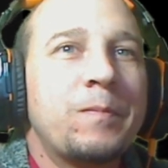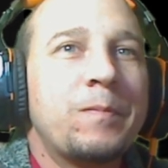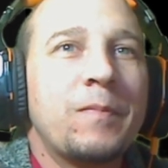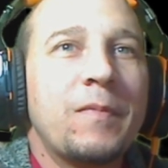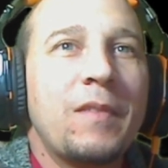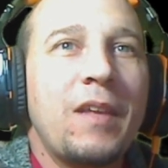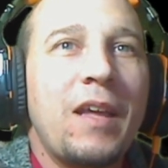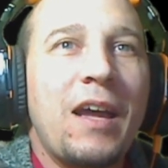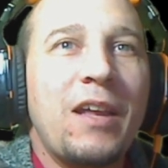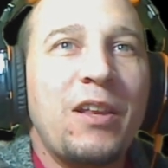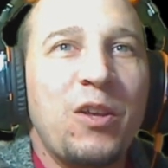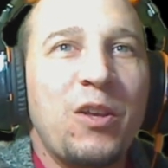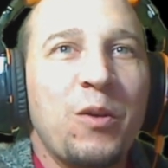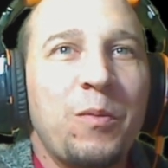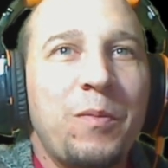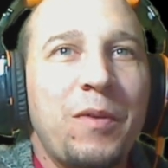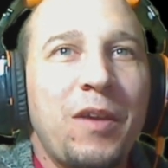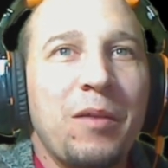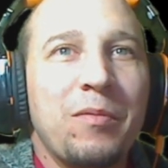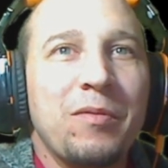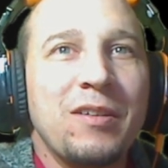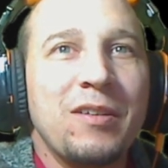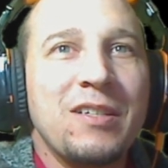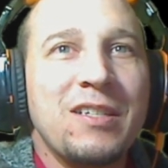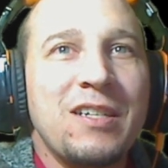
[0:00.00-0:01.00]
and you'll be
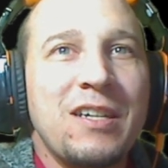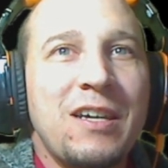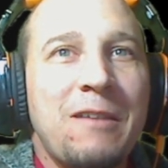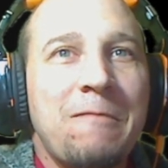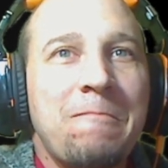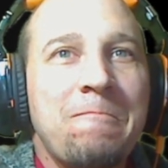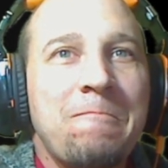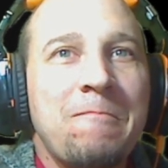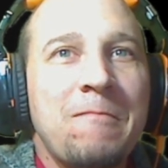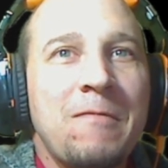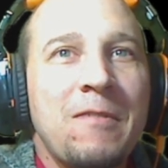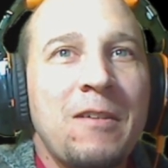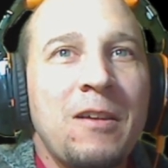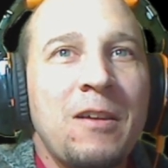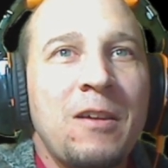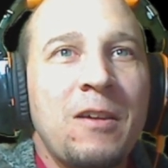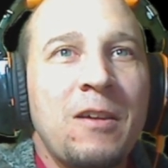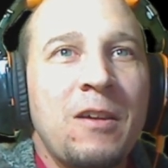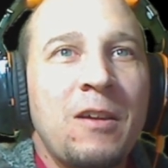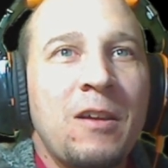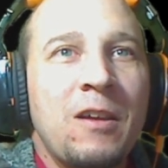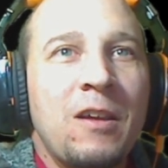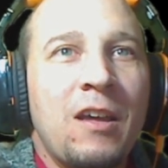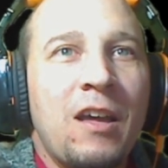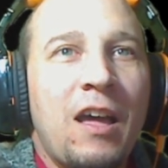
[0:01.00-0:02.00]
able to see.
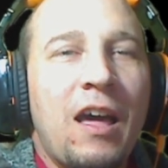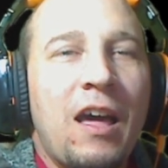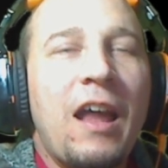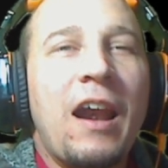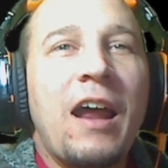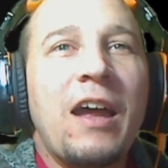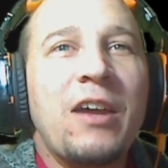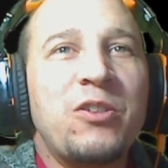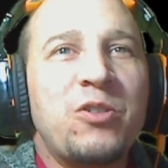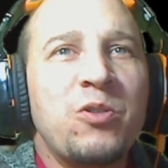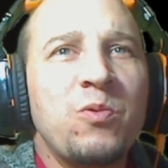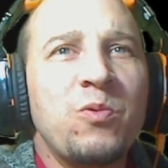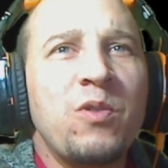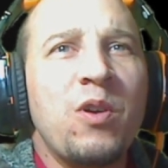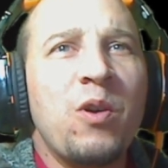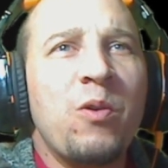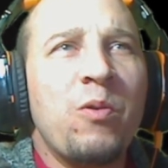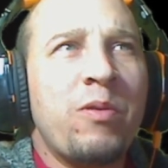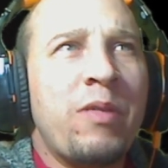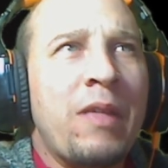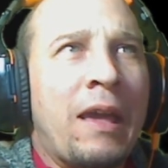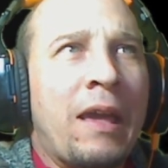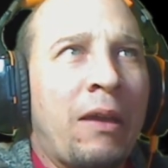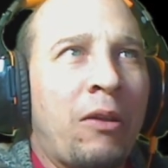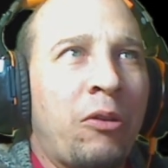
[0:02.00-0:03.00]
And I do know
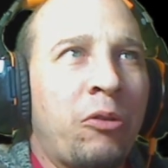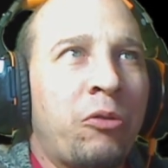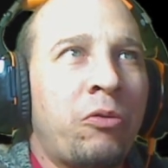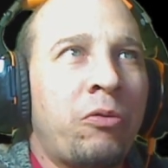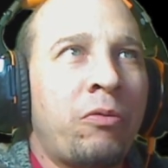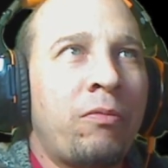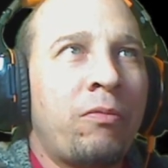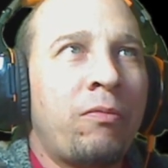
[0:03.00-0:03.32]
things.